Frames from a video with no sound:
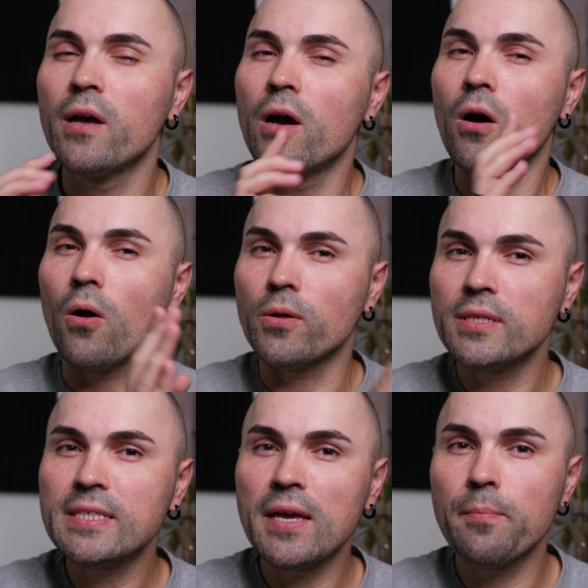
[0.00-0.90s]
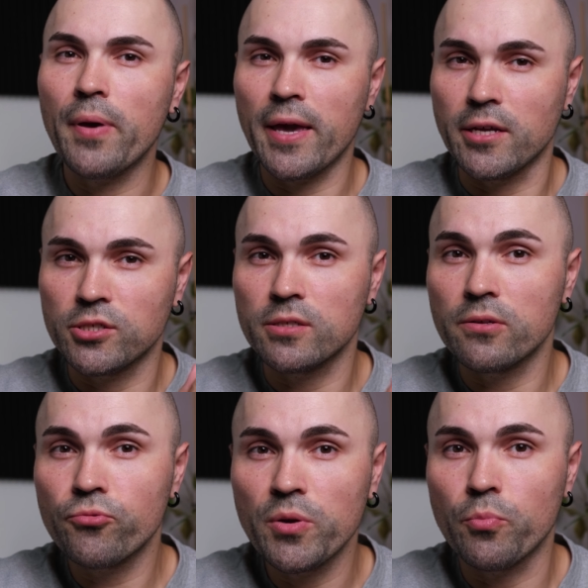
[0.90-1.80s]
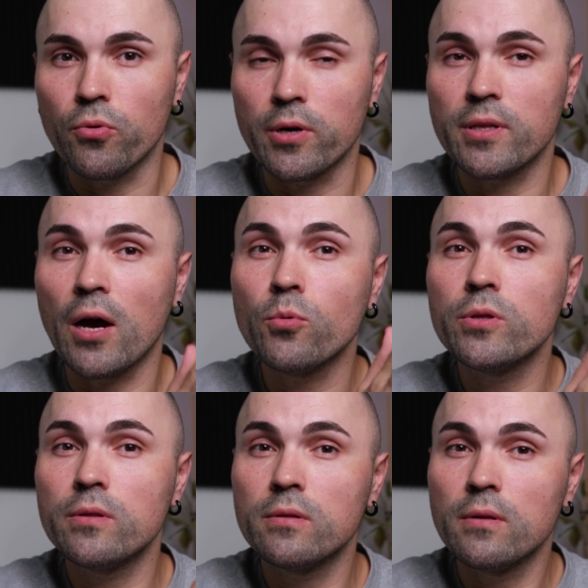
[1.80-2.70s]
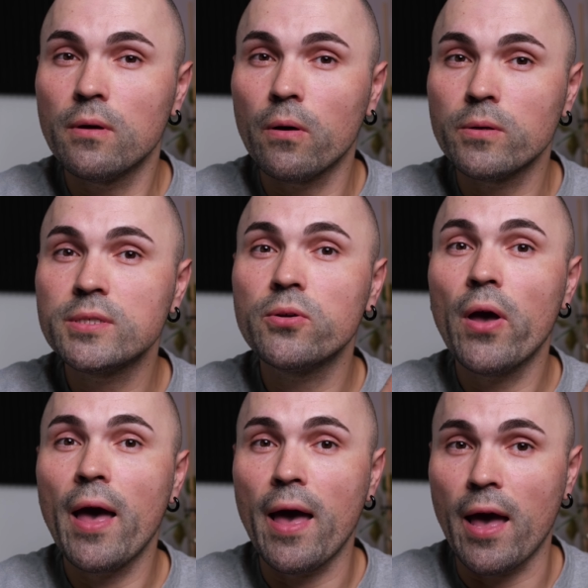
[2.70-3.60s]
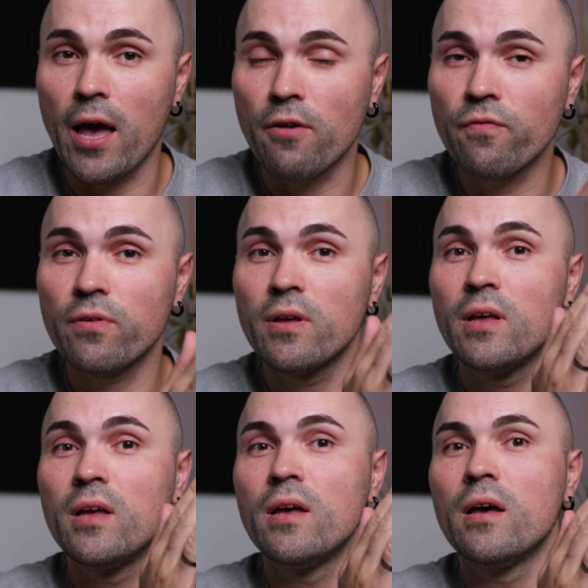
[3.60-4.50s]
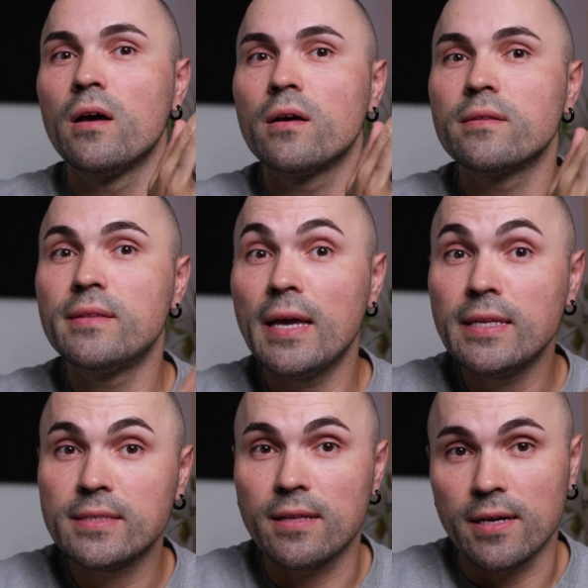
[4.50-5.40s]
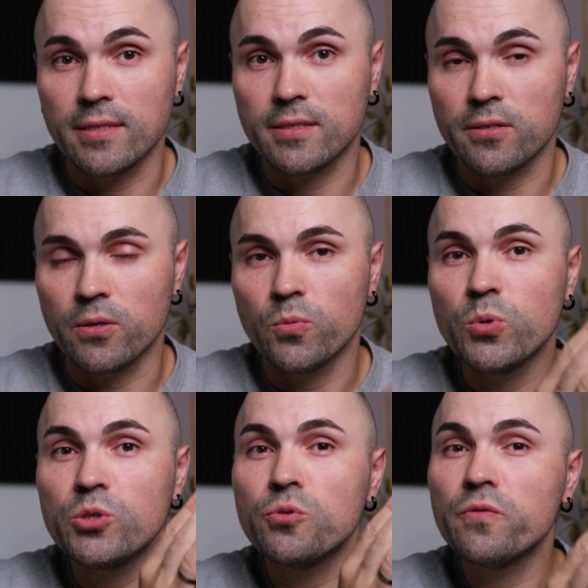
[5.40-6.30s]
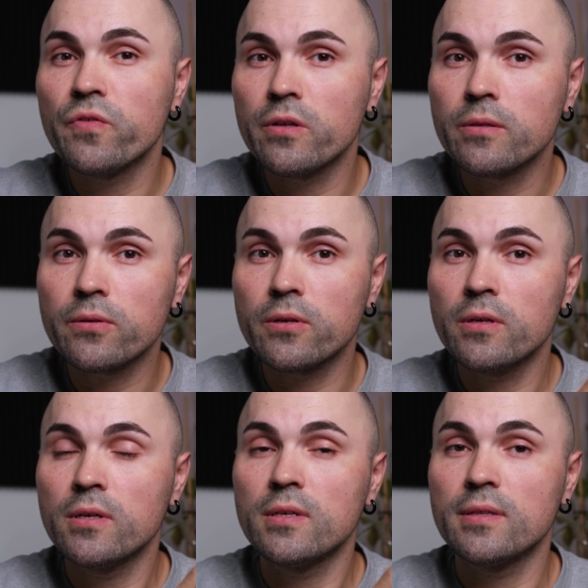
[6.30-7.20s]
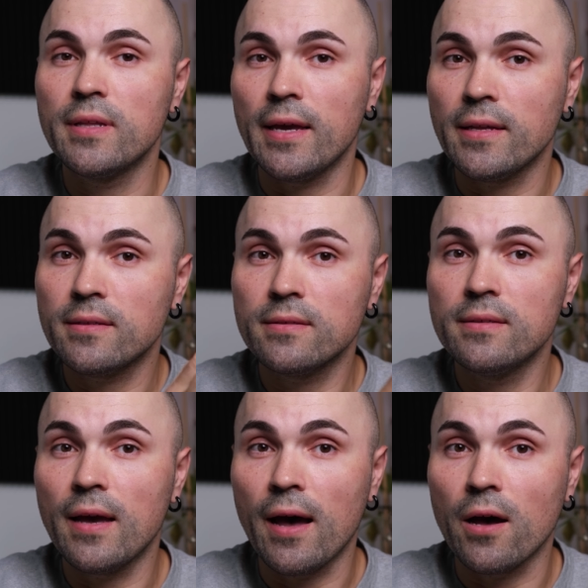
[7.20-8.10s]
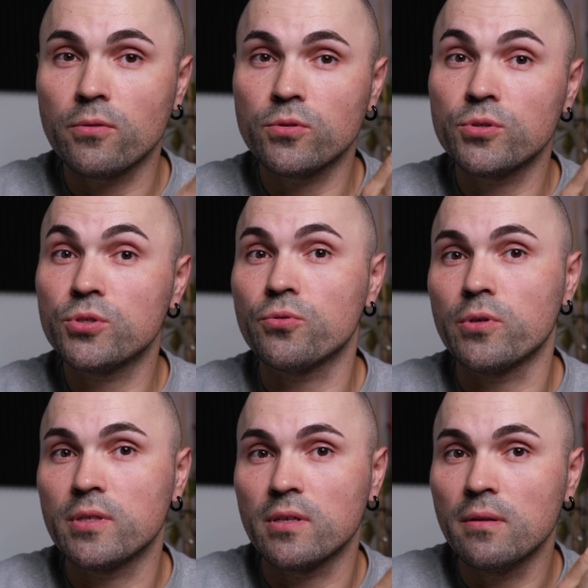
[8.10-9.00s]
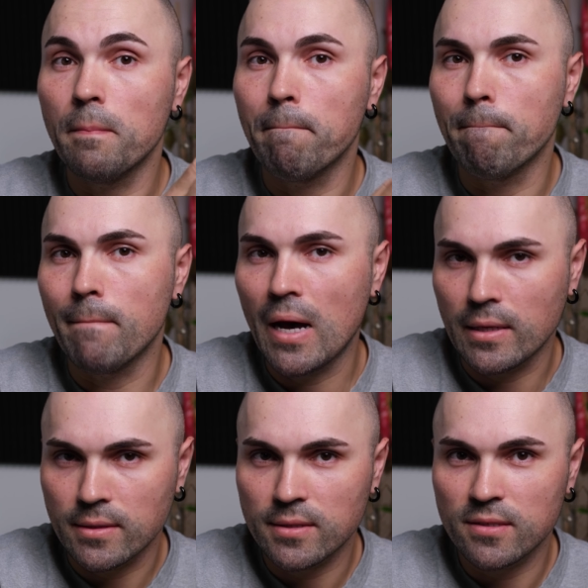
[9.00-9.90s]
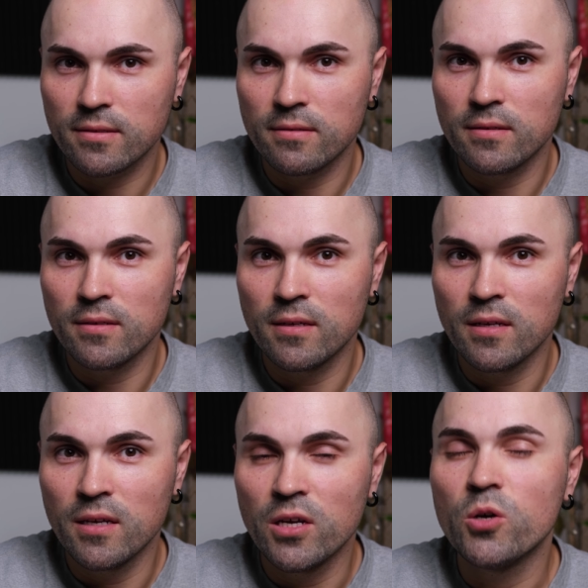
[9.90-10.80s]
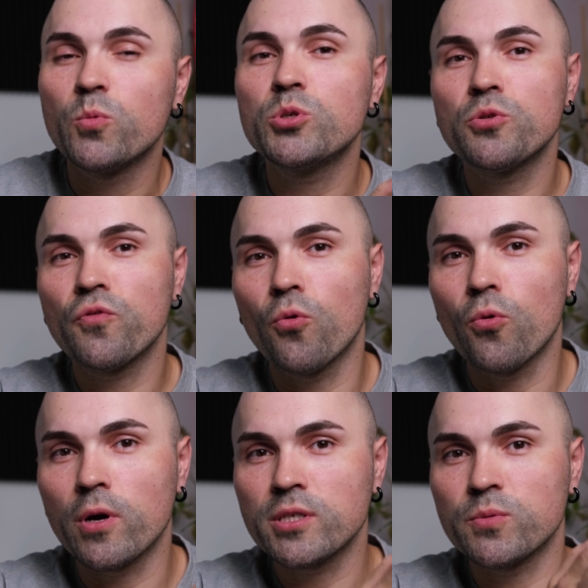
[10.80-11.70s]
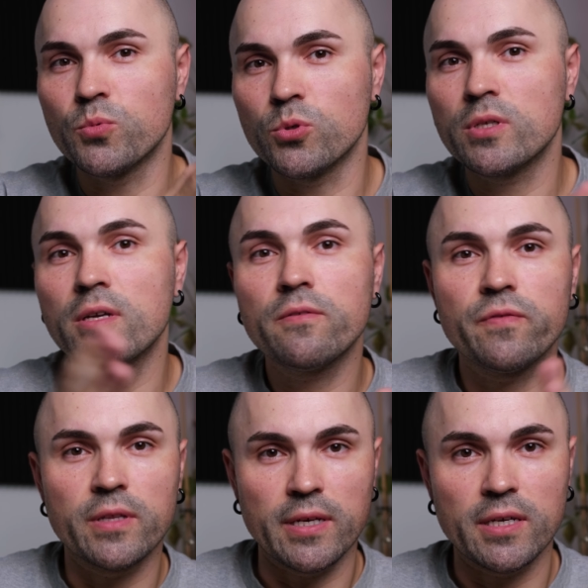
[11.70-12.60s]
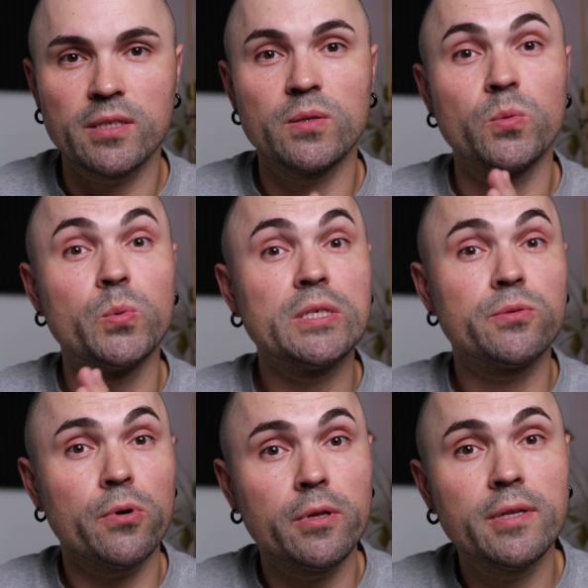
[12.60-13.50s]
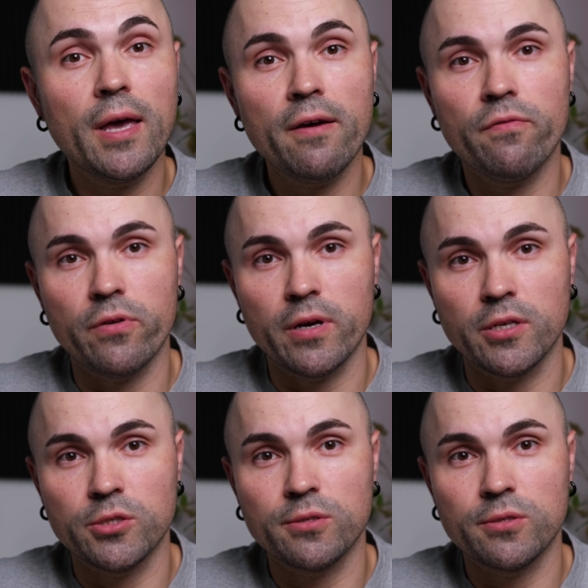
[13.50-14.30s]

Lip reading: On the same page in the report, I would also have date slicer, which would filter date down to certain months, which of course would conflict with rolling average.